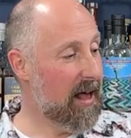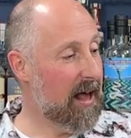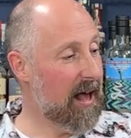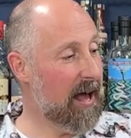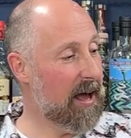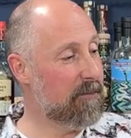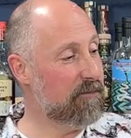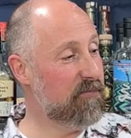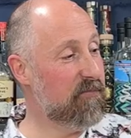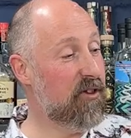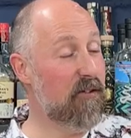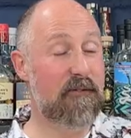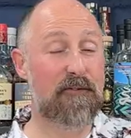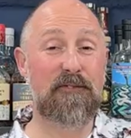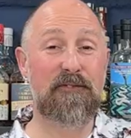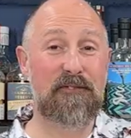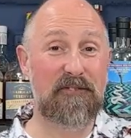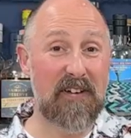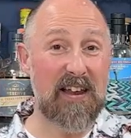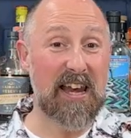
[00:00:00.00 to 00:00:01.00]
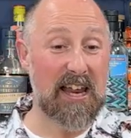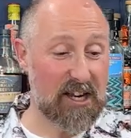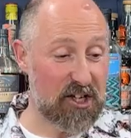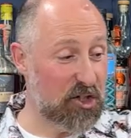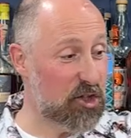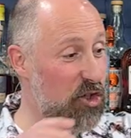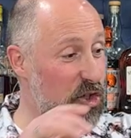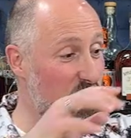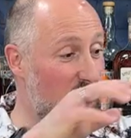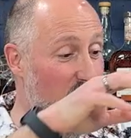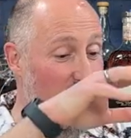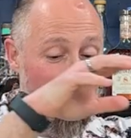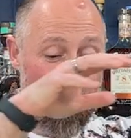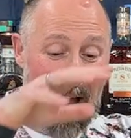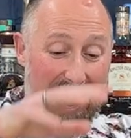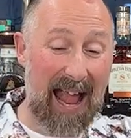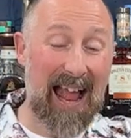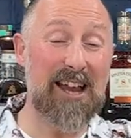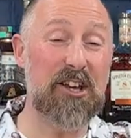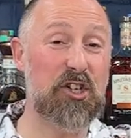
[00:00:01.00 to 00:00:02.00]
The finish
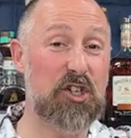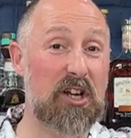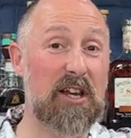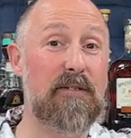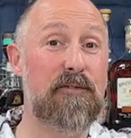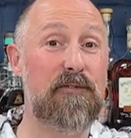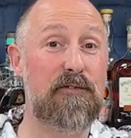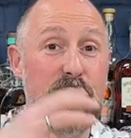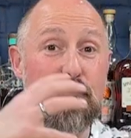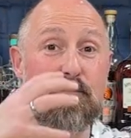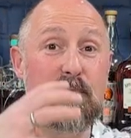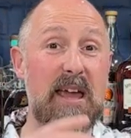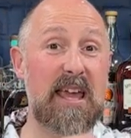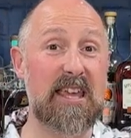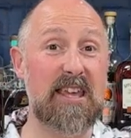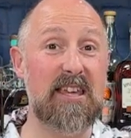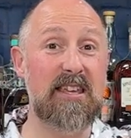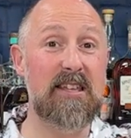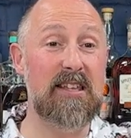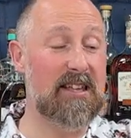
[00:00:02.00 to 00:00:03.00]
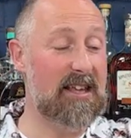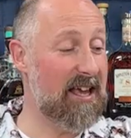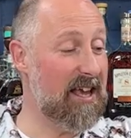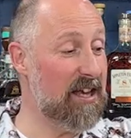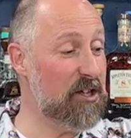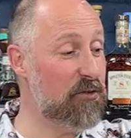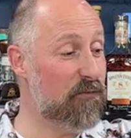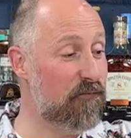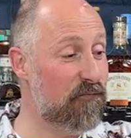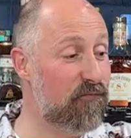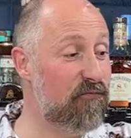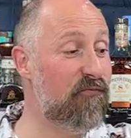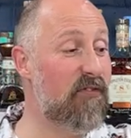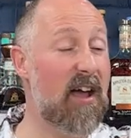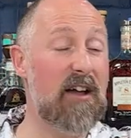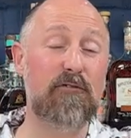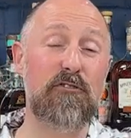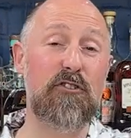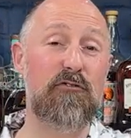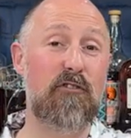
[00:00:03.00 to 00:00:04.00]
actually for me is
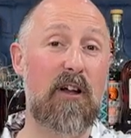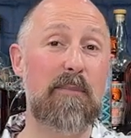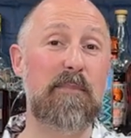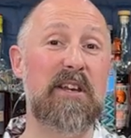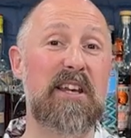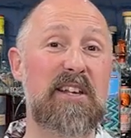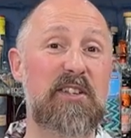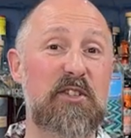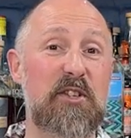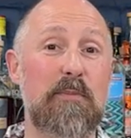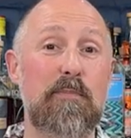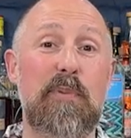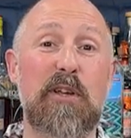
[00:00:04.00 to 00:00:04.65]
very reminiscent,